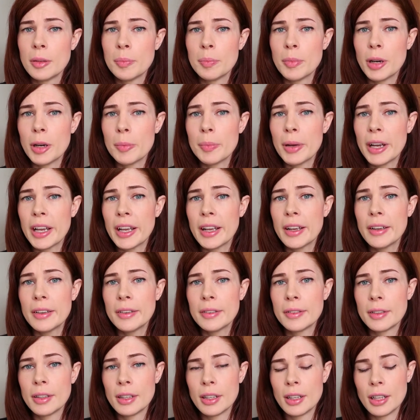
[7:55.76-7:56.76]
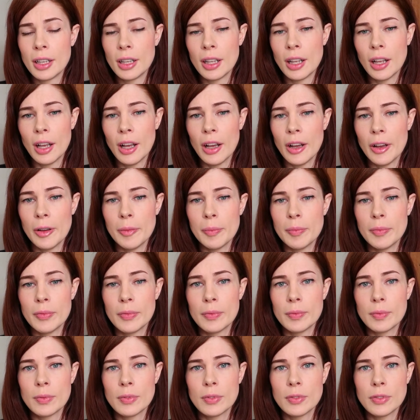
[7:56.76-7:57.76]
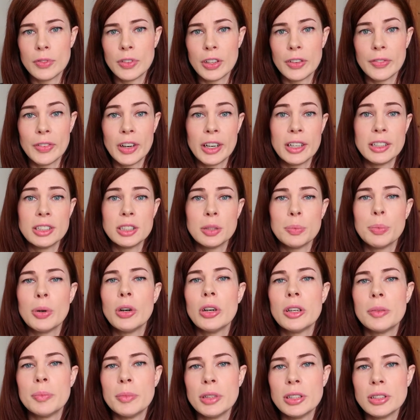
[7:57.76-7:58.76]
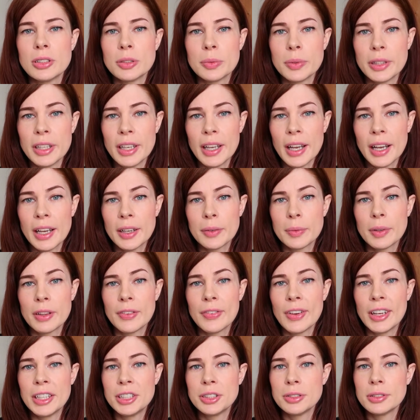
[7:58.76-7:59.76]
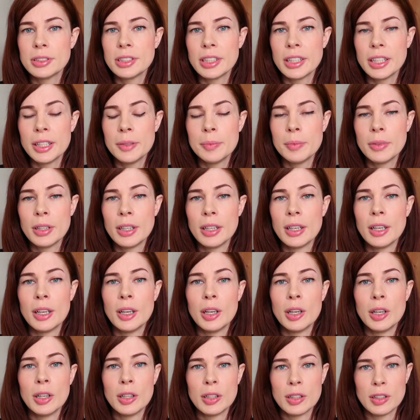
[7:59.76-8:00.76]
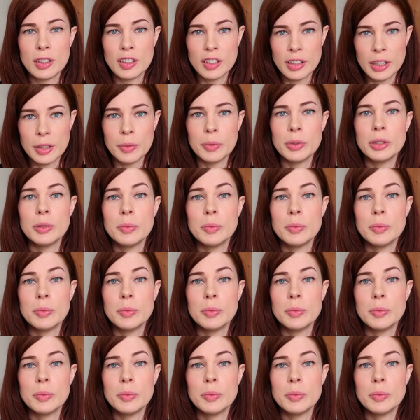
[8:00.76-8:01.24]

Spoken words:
Marbella. For the various appointments we had with Facial Team, we